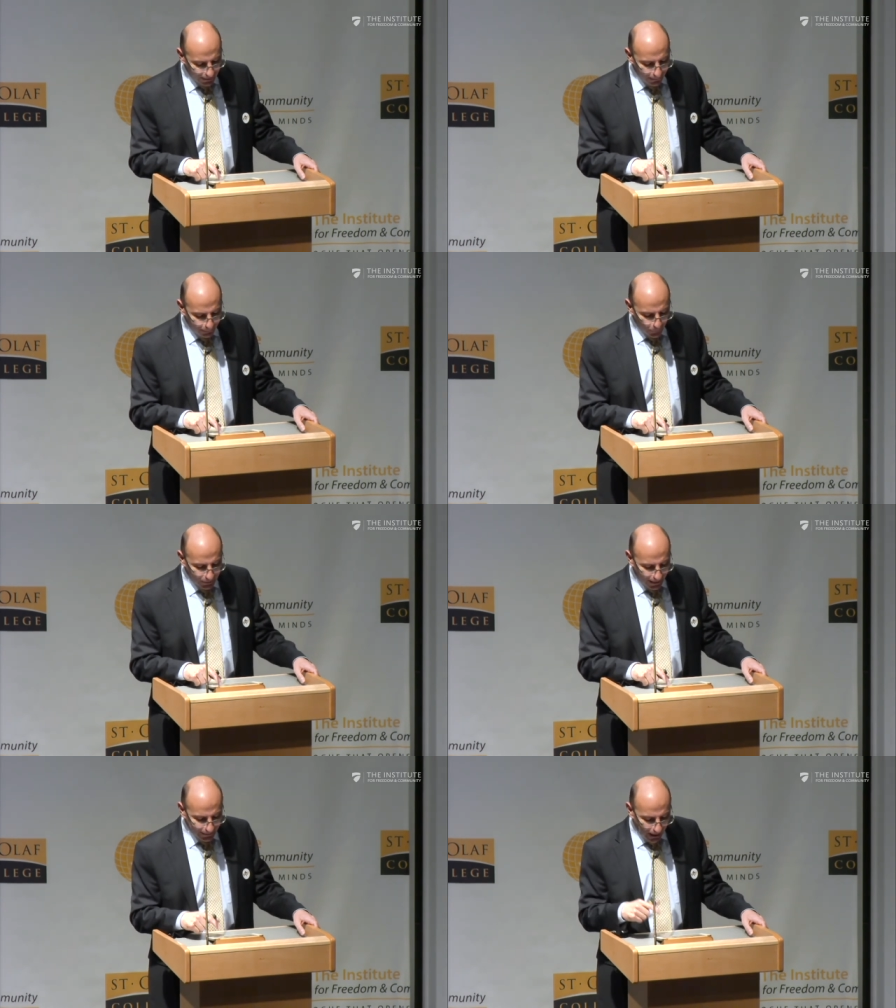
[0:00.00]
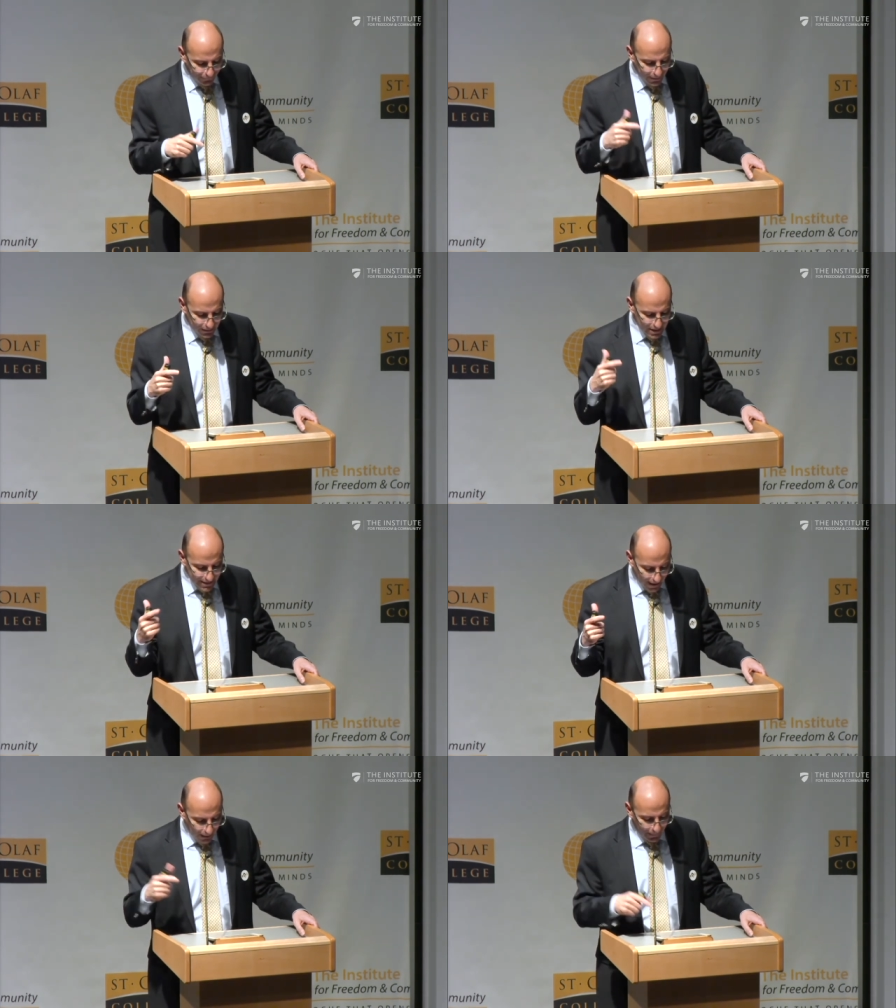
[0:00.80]
input, and after
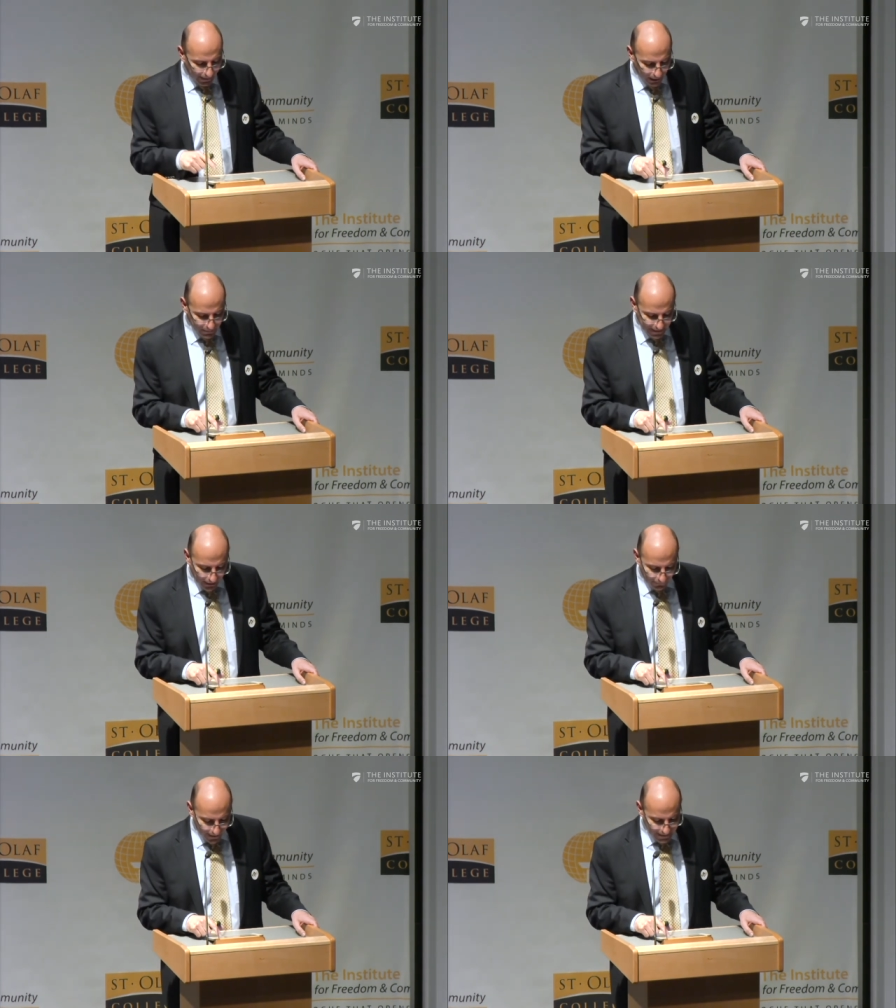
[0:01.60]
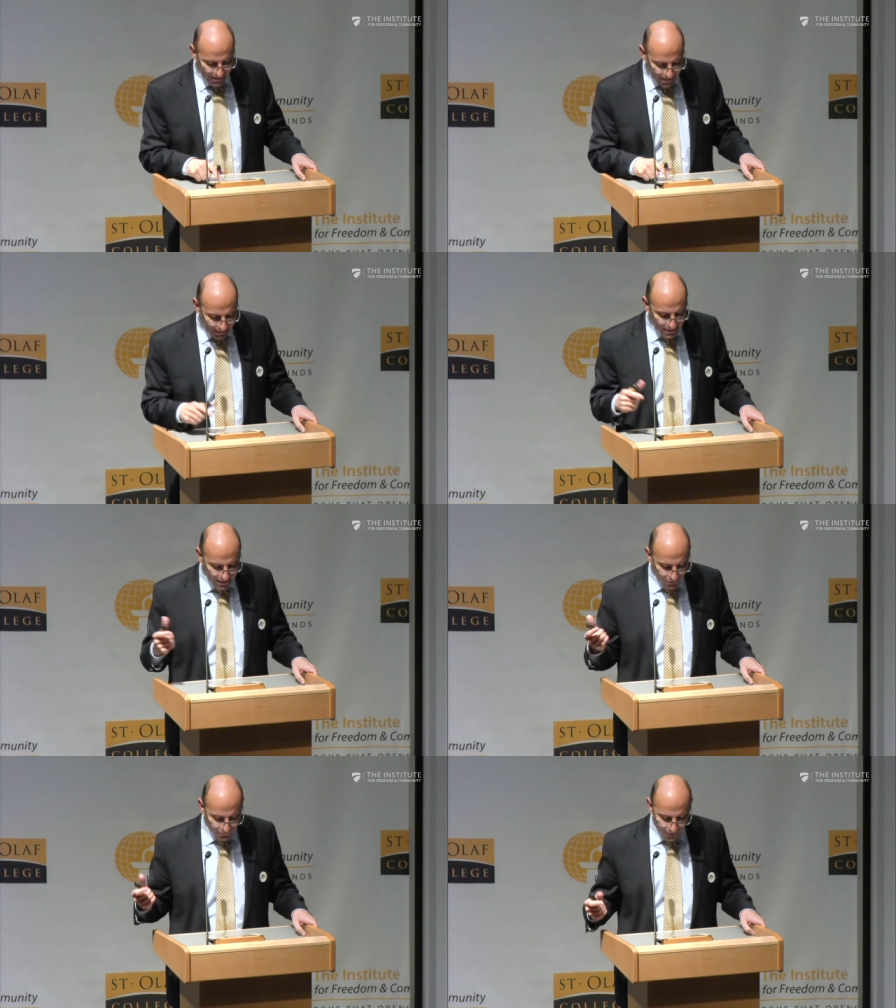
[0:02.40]
describing himself as a
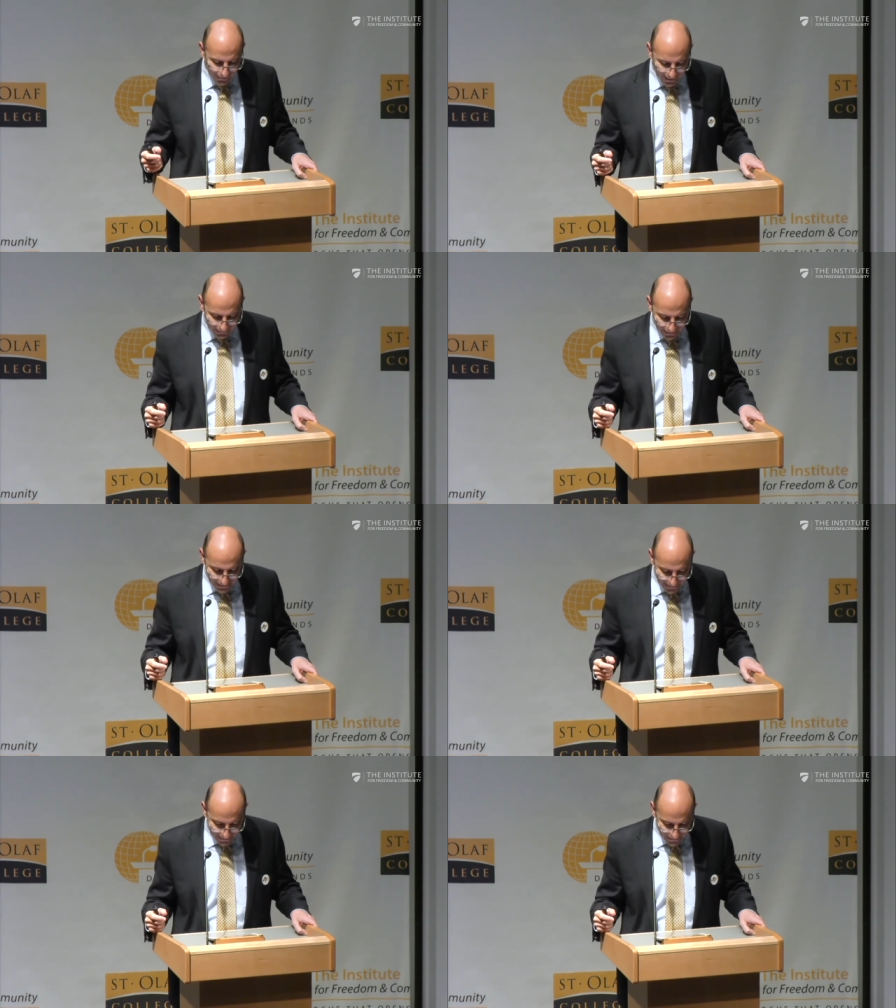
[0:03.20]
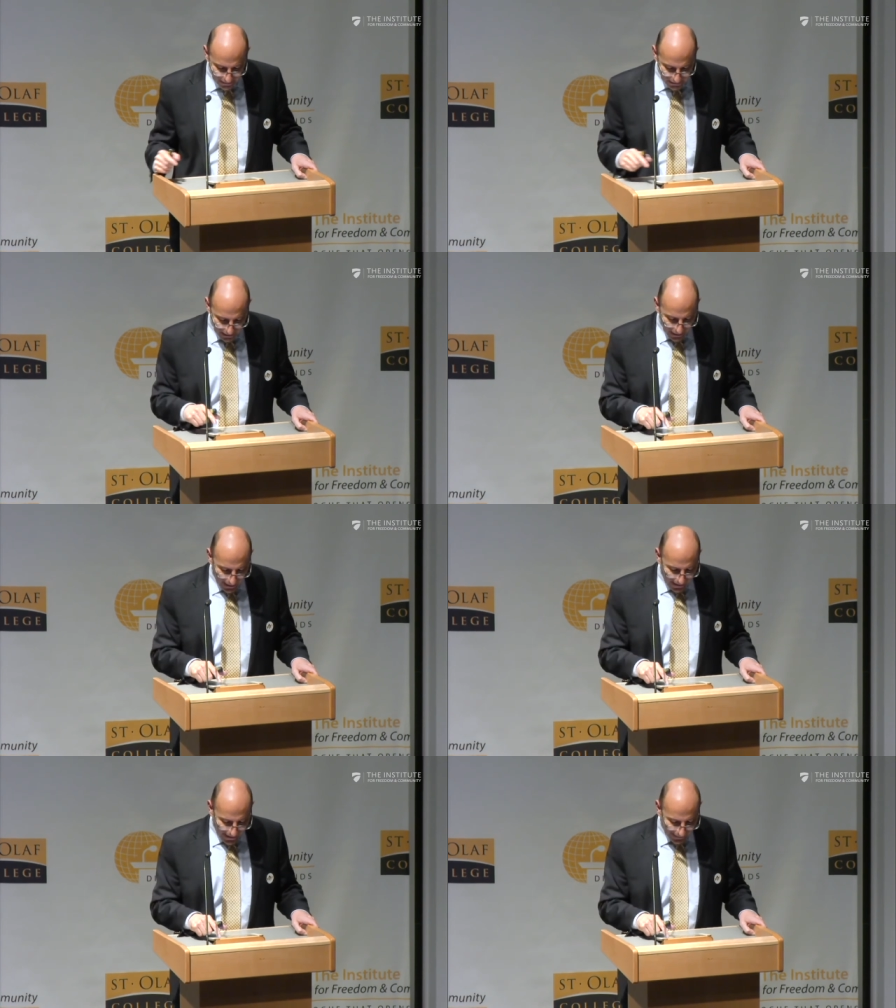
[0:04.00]
citizen of the United States
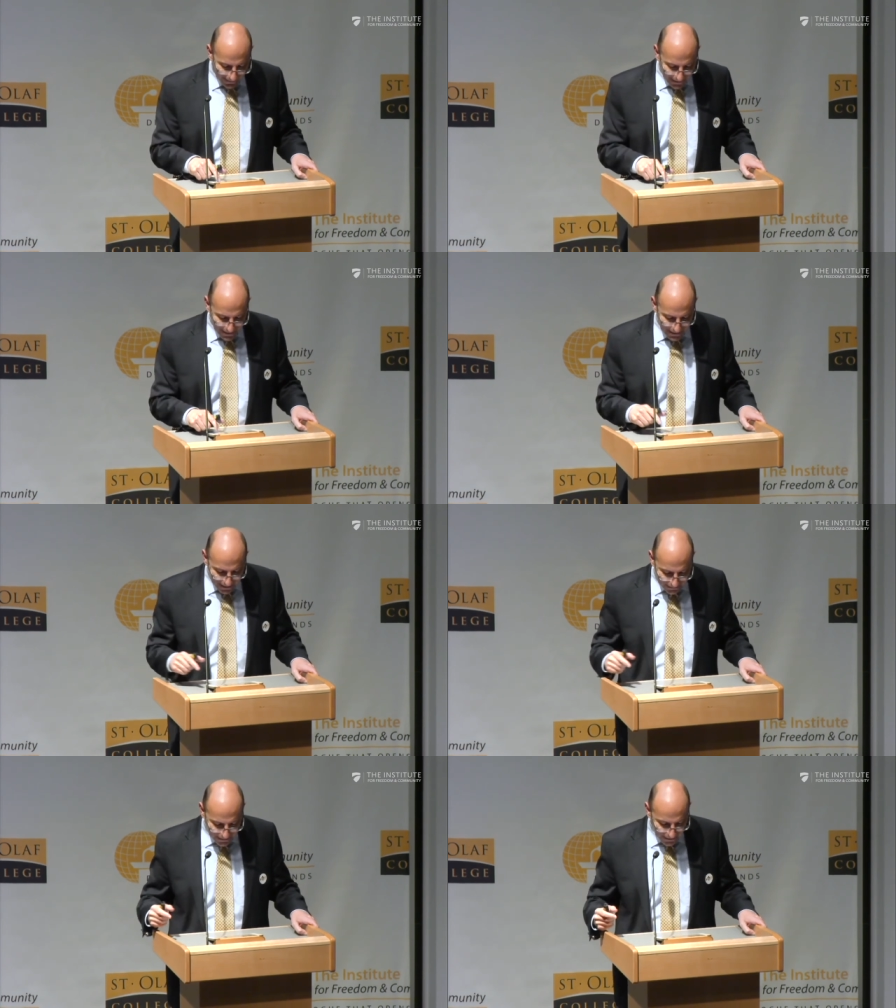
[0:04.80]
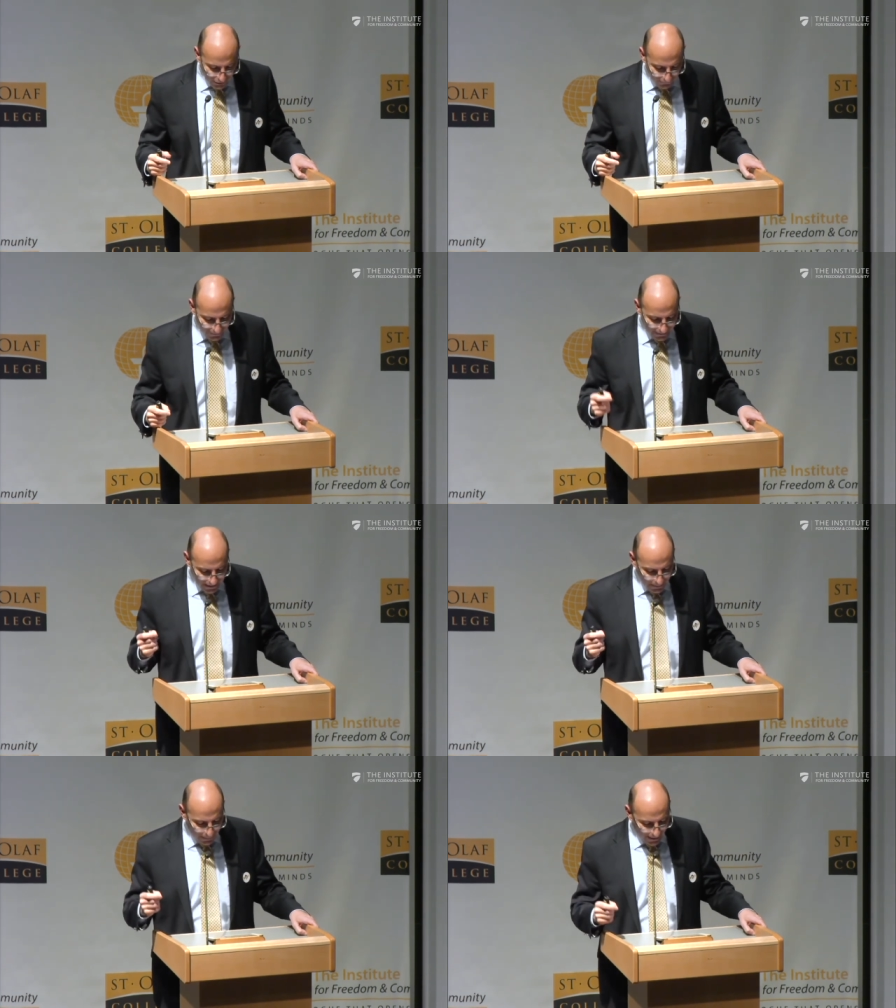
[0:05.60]
and as a citizen of the
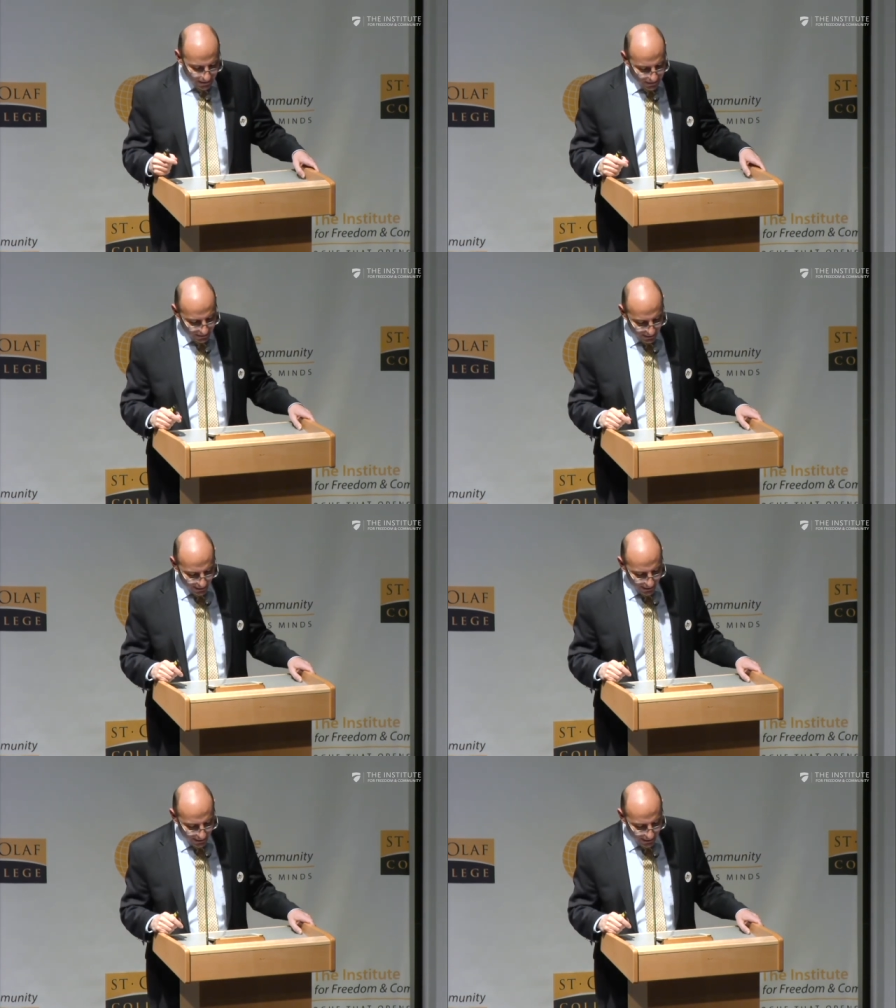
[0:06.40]
displaced